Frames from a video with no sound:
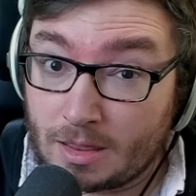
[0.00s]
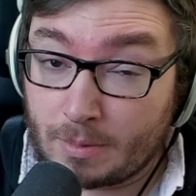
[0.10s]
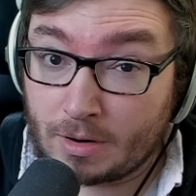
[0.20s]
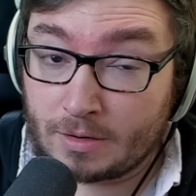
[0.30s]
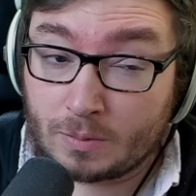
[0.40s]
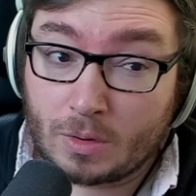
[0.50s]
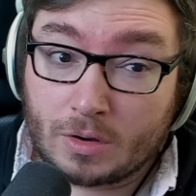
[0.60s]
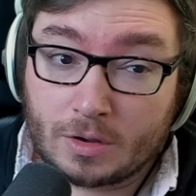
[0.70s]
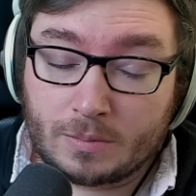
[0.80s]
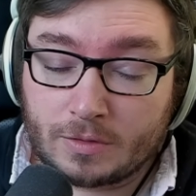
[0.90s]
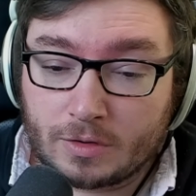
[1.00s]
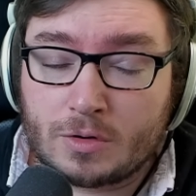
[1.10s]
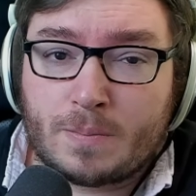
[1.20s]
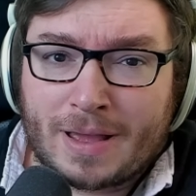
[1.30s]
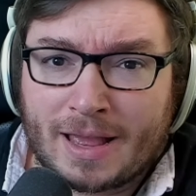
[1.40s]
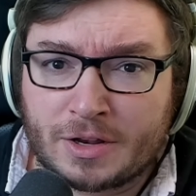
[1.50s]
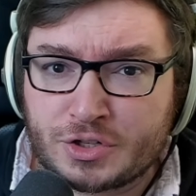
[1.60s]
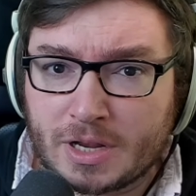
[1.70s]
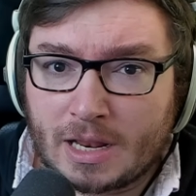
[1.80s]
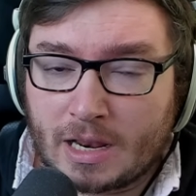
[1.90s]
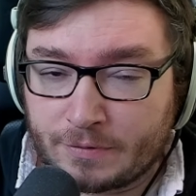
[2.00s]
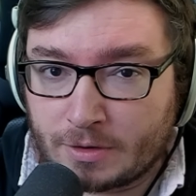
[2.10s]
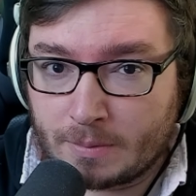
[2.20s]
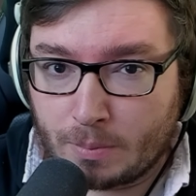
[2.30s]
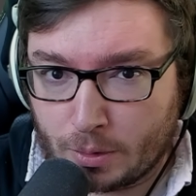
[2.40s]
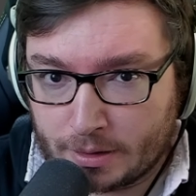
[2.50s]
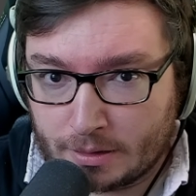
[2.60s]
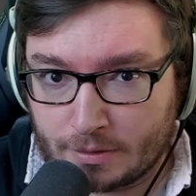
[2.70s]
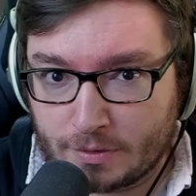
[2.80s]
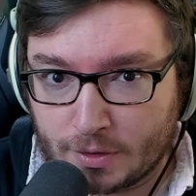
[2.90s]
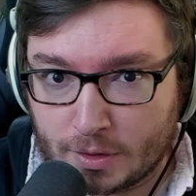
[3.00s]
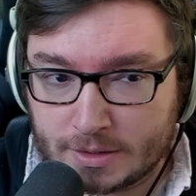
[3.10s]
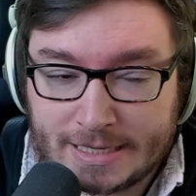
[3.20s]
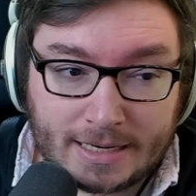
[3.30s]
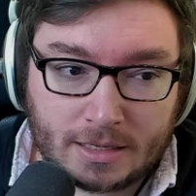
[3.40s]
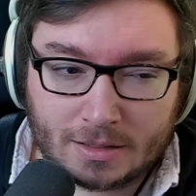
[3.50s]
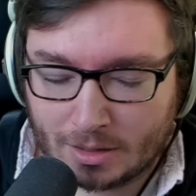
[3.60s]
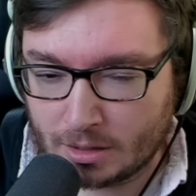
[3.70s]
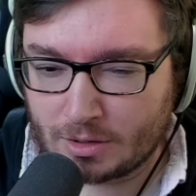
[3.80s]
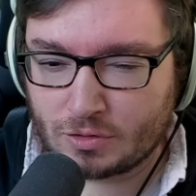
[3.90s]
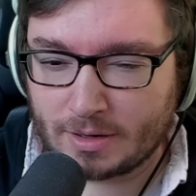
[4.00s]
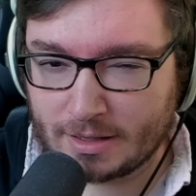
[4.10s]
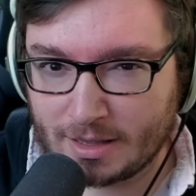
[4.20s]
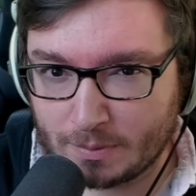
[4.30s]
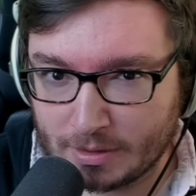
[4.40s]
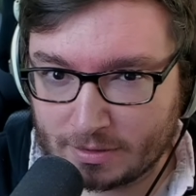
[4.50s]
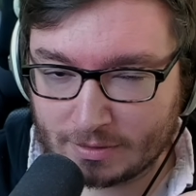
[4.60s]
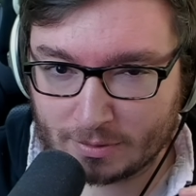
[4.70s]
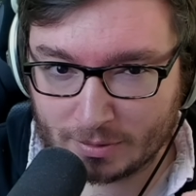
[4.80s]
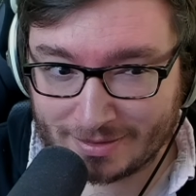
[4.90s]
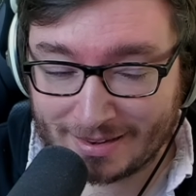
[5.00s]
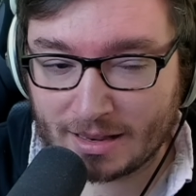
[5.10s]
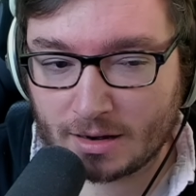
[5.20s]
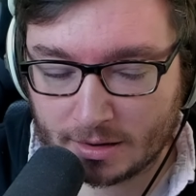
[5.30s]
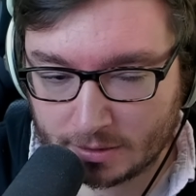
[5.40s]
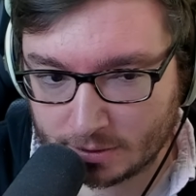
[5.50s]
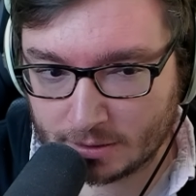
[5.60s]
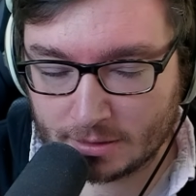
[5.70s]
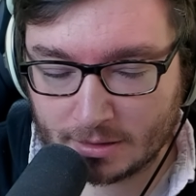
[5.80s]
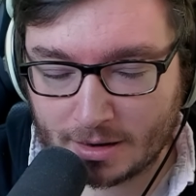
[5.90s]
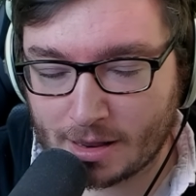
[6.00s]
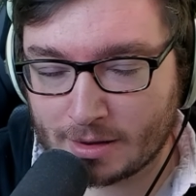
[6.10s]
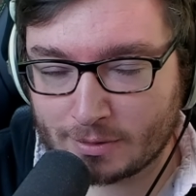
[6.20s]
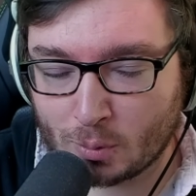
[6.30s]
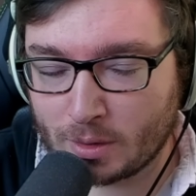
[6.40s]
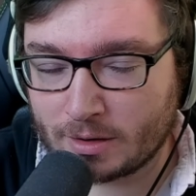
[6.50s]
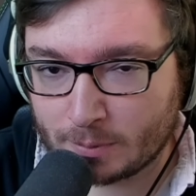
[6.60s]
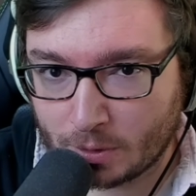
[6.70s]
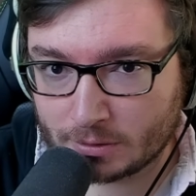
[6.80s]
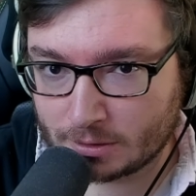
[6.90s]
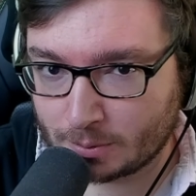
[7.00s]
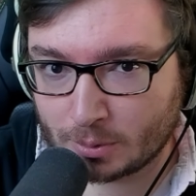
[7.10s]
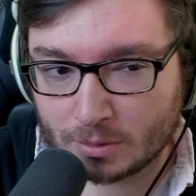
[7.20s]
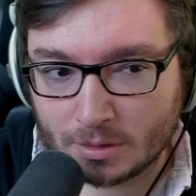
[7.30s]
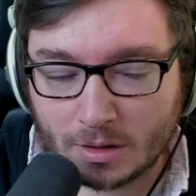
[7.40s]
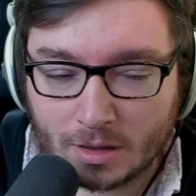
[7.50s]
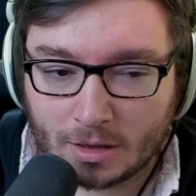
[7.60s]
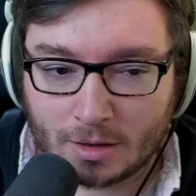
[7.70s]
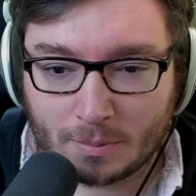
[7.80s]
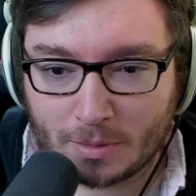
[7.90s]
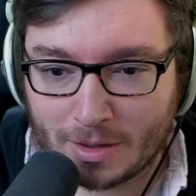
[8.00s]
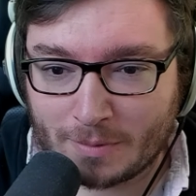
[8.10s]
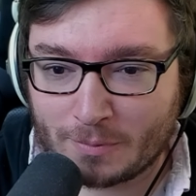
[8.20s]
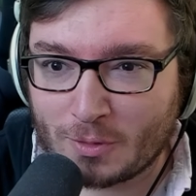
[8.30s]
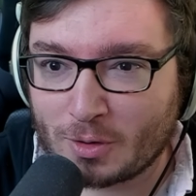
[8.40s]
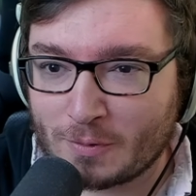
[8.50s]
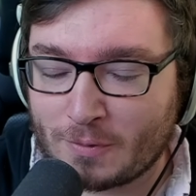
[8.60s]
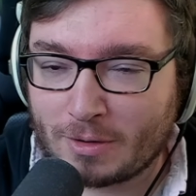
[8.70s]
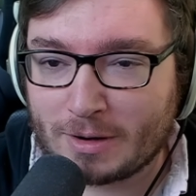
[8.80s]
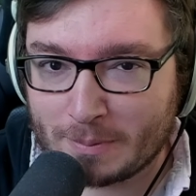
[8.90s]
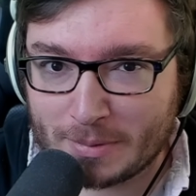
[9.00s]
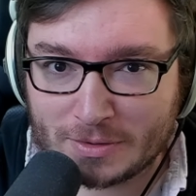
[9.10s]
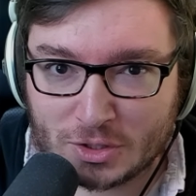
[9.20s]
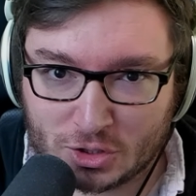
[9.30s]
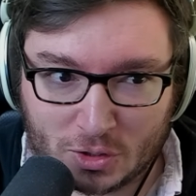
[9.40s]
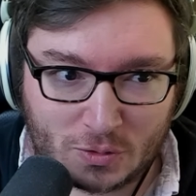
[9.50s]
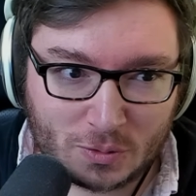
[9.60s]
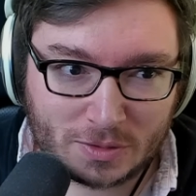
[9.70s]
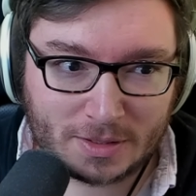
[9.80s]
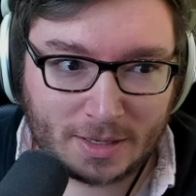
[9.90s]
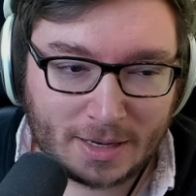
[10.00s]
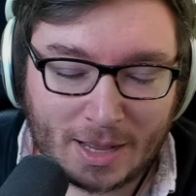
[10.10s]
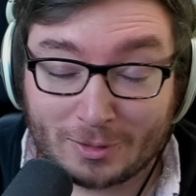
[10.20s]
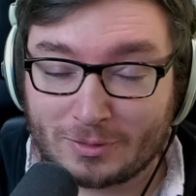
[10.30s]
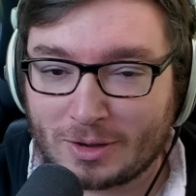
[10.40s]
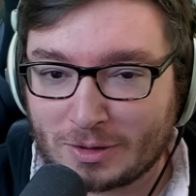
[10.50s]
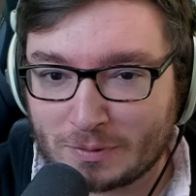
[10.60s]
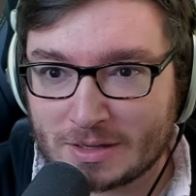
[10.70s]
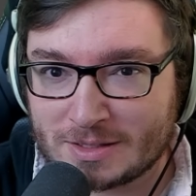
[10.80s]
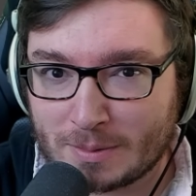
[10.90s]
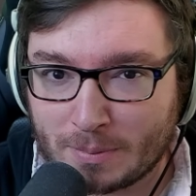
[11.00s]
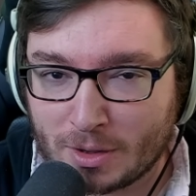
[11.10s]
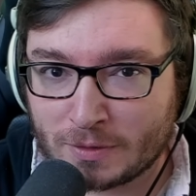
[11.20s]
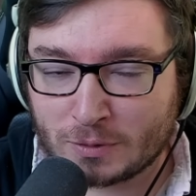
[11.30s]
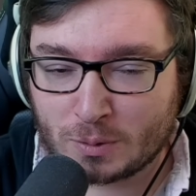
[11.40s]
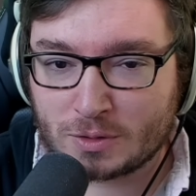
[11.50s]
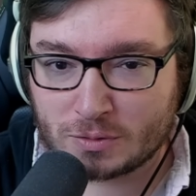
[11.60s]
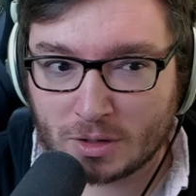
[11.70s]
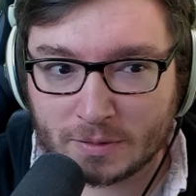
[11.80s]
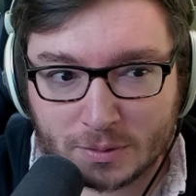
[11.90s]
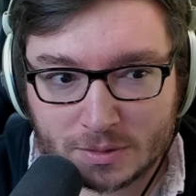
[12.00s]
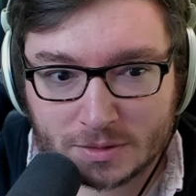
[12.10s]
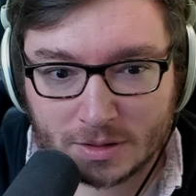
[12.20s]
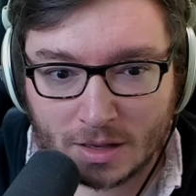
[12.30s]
there berries, welcome to patch 11.13. I'm going to try and keep this tier list as quick as possible. I've got a very busy schedule today outside of this. I'm part of Twitch Rivals.